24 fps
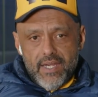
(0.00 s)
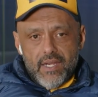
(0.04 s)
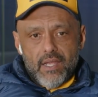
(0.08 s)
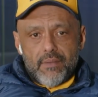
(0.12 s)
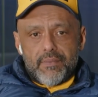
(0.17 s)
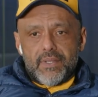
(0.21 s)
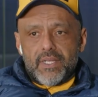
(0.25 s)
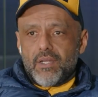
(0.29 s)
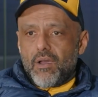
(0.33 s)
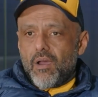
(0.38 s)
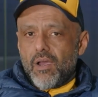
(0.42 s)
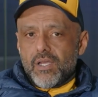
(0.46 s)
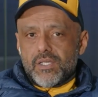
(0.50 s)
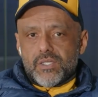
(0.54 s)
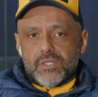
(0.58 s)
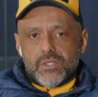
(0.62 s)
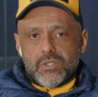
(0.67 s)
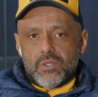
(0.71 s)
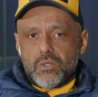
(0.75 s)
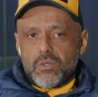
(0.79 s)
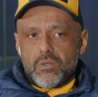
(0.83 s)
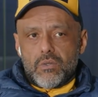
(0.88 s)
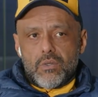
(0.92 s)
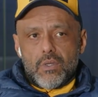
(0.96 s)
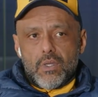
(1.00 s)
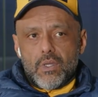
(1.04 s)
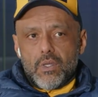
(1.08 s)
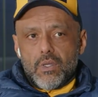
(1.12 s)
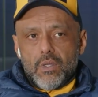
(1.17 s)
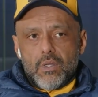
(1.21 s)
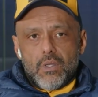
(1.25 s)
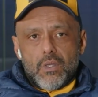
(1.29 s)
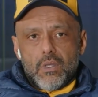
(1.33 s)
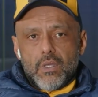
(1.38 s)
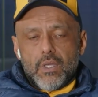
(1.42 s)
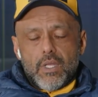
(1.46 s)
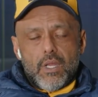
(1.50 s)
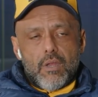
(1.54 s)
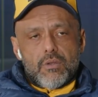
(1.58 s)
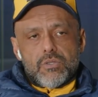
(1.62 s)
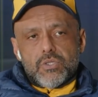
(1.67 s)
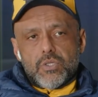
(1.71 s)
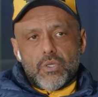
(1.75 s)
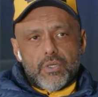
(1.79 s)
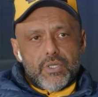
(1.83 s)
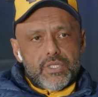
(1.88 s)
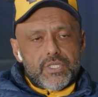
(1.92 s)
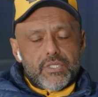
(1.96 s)
I mean, I still, I was
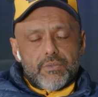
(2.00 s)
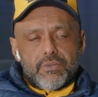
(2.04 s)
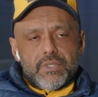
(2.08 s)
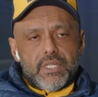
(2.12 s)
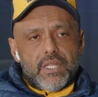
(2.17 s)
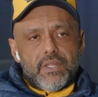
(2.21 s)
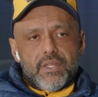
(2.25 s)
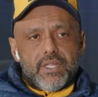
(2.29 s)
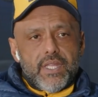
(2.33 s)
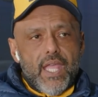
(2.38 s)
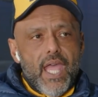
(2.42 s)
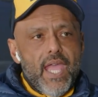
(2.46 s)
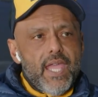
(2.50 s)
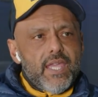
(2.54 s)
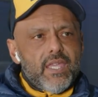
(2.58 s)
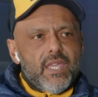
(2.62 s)
talking to someone the other day.